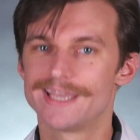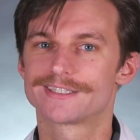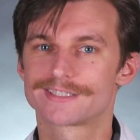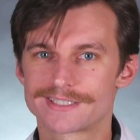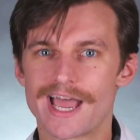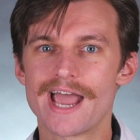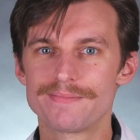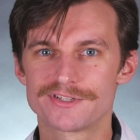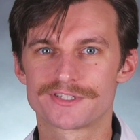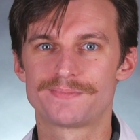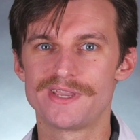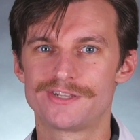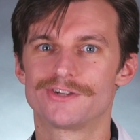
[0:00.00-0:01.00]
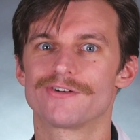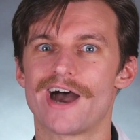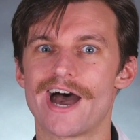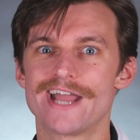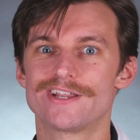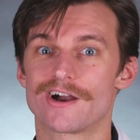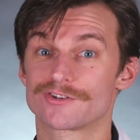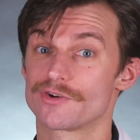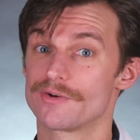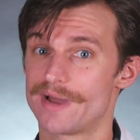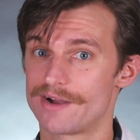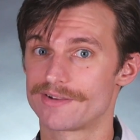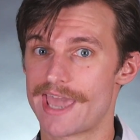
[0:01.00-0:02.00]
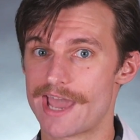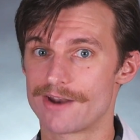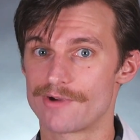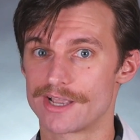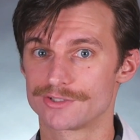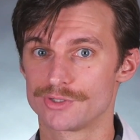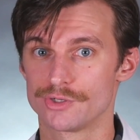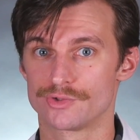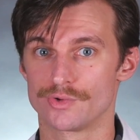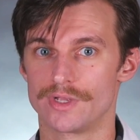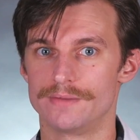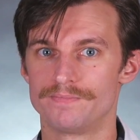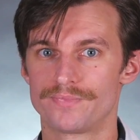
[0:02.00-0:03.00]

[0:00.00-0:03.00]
It's time to speak to your eye doctor about cataract surgery.